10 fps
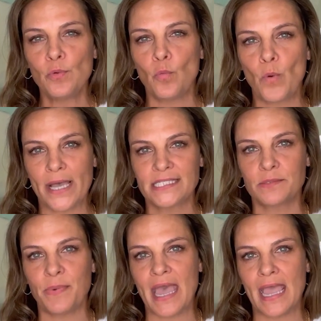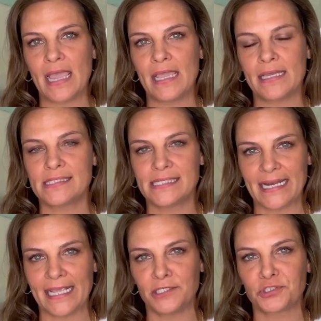West Bay,
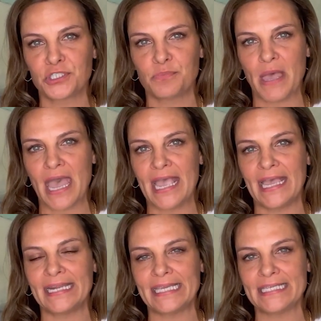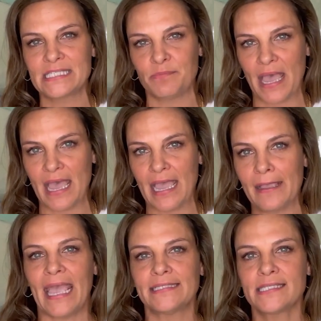St. Andrews Bay, and East
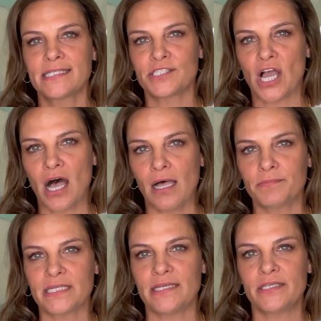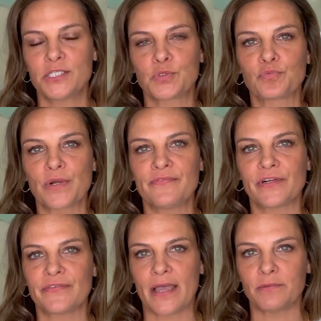Bay and stopped in this
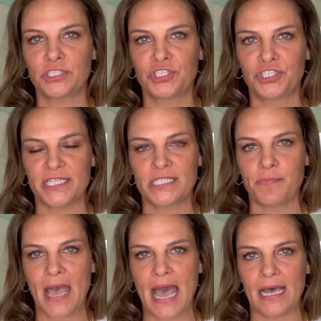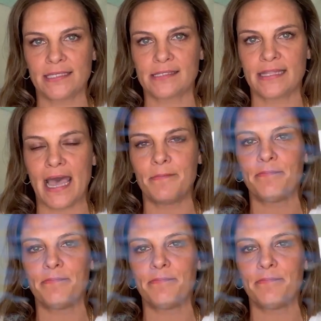river that was just past that